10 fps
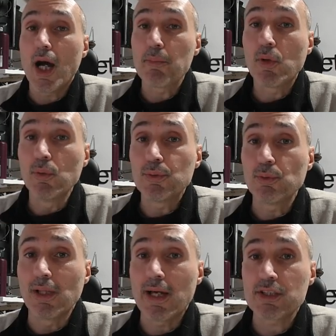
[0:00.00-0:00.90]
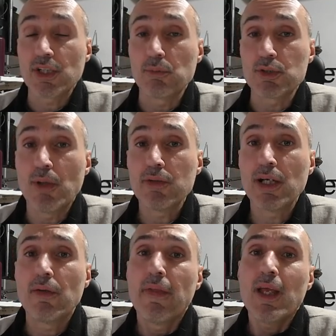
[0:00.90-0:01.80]
call to a large language
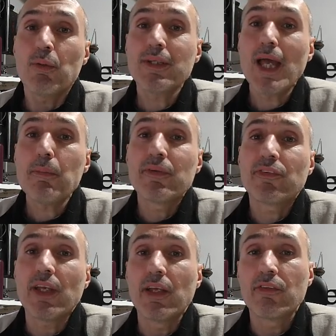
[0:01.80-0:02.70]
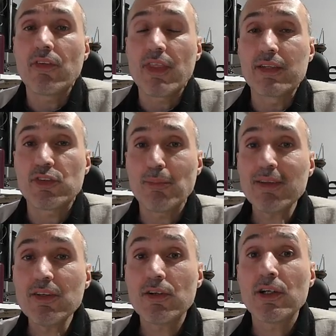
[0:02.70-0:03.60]
model. What happens is that
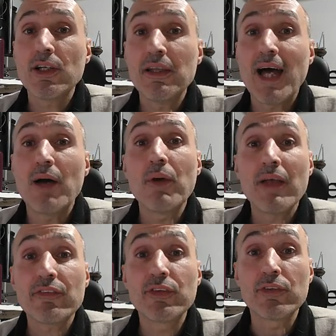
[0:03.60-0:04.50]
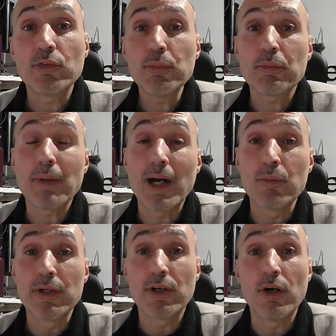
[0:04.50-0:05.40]
semantic kernel now has the
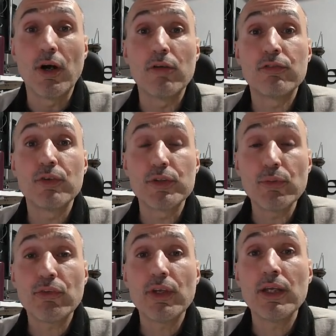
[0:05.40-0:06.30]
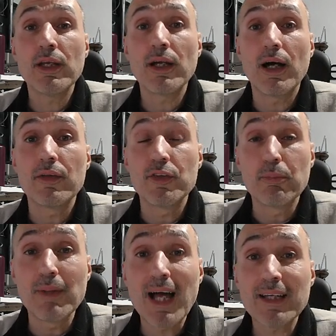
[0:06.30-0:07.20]
superpower of using the
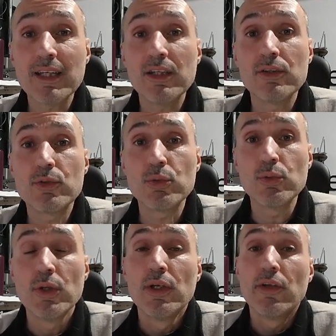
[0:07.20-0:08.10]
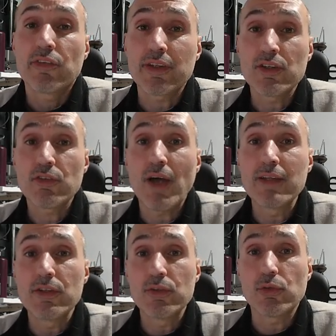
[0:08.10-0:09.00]
plugin to satisfy
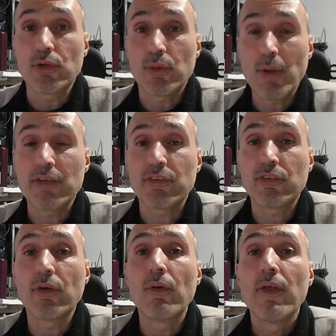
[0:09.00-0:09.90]
the user request. So